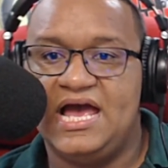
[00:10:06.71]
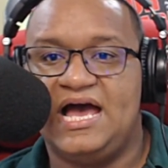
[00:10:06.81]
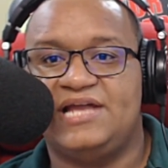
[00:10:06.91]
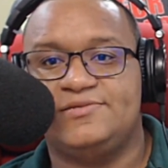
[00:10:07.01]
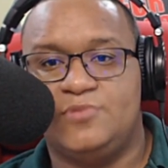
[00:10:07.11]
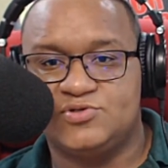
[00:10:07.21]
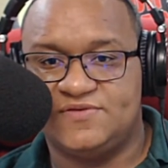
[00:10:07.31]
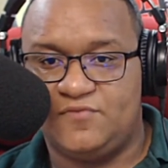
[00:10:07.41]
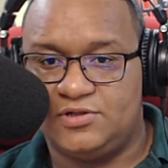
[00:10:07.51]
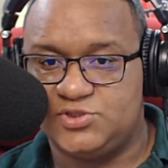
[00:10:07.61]
and
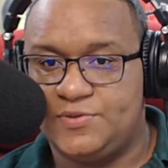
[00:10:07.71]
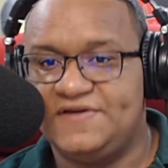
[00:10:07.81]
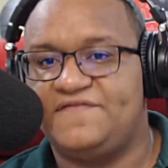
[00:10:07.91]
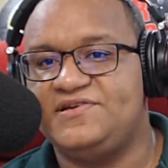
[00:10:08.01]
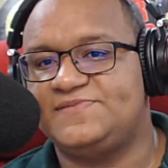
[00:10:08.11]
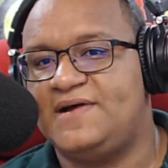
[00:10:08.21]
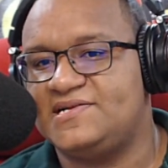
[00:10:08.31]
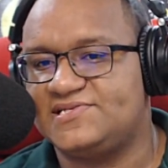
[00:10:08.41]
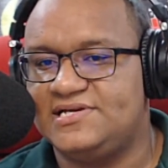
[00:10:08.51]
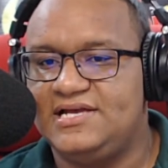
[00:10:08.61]
most of all to wear your face
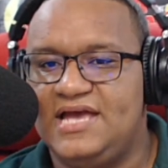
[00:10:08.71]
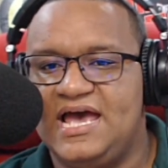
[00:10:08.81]
mask